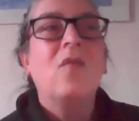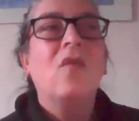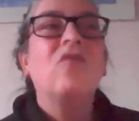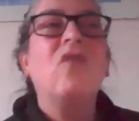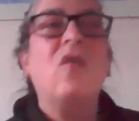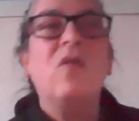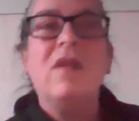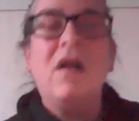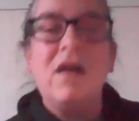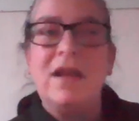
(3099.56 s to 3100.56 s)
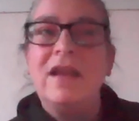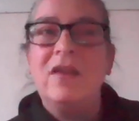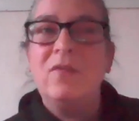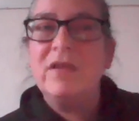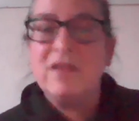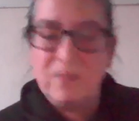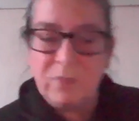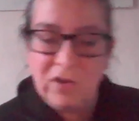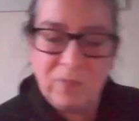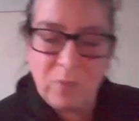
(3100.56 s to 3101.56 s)
So luckily we
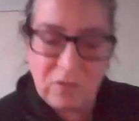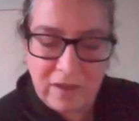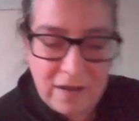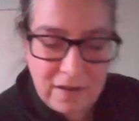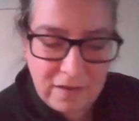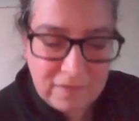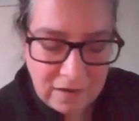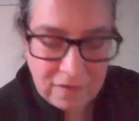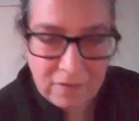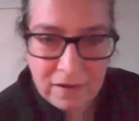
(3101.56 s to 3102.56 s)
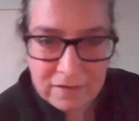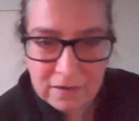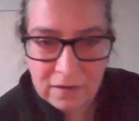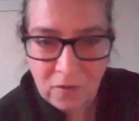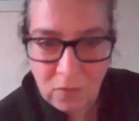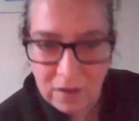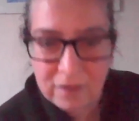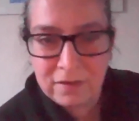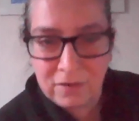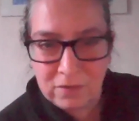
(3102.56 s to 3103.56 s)
disproved spontaneous generation
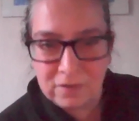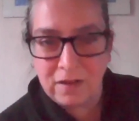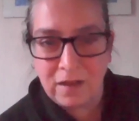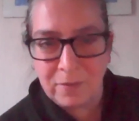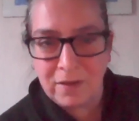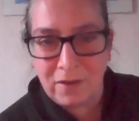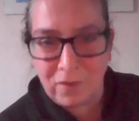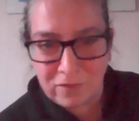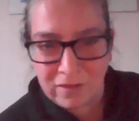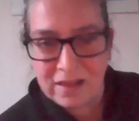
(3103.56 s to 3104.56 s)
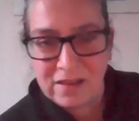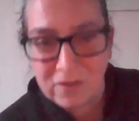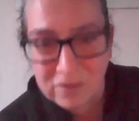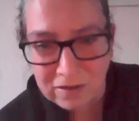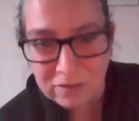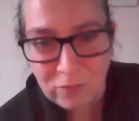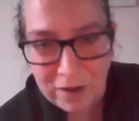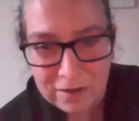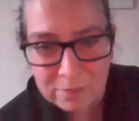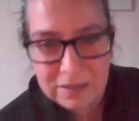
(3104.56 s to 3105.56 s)
quite a long time ago. So they don't just
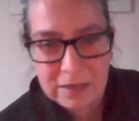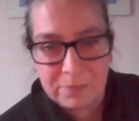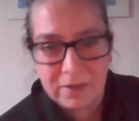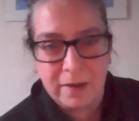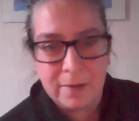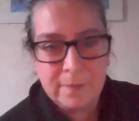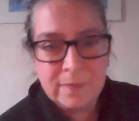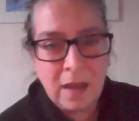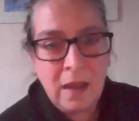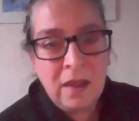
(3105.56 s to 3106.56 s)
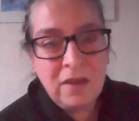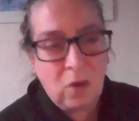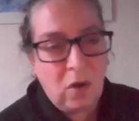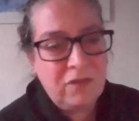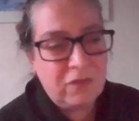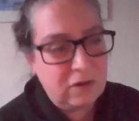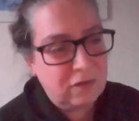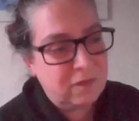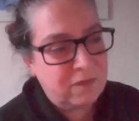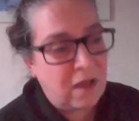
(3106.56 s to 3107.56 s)
randomly appear. Your fruit,
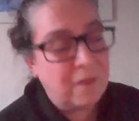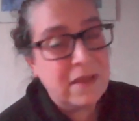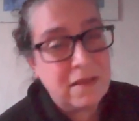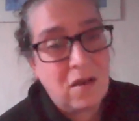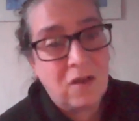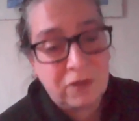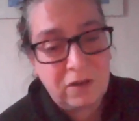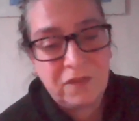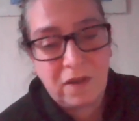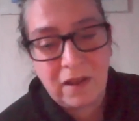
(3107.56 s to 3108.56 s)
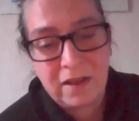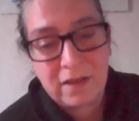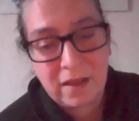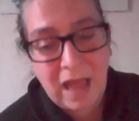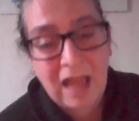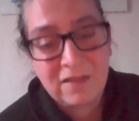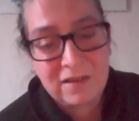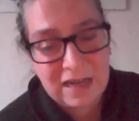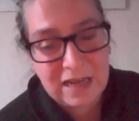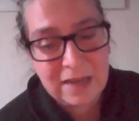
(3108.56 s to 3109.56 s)
these are fruit flies,
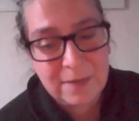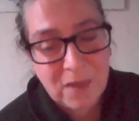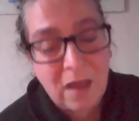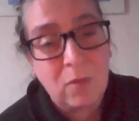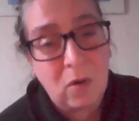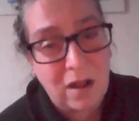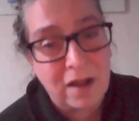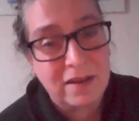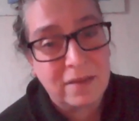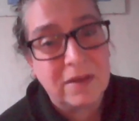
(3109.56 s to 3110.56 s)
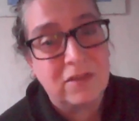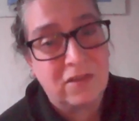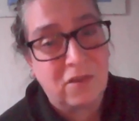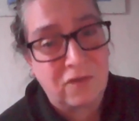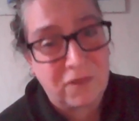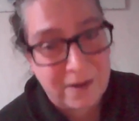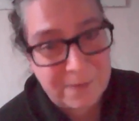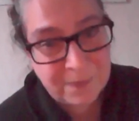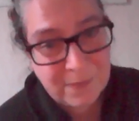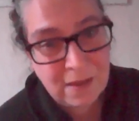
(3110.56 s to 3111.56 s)
actually are more likely to be Drosophila.
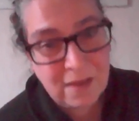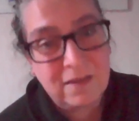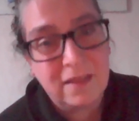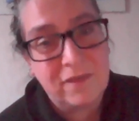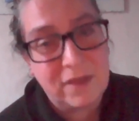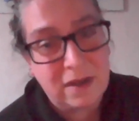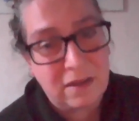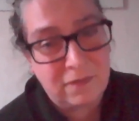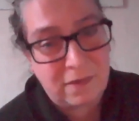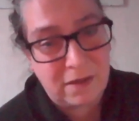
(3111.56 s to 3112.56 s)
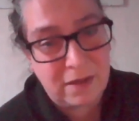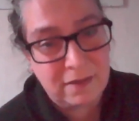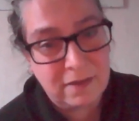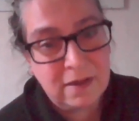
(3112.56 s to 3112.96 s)
So they're vinegar flies.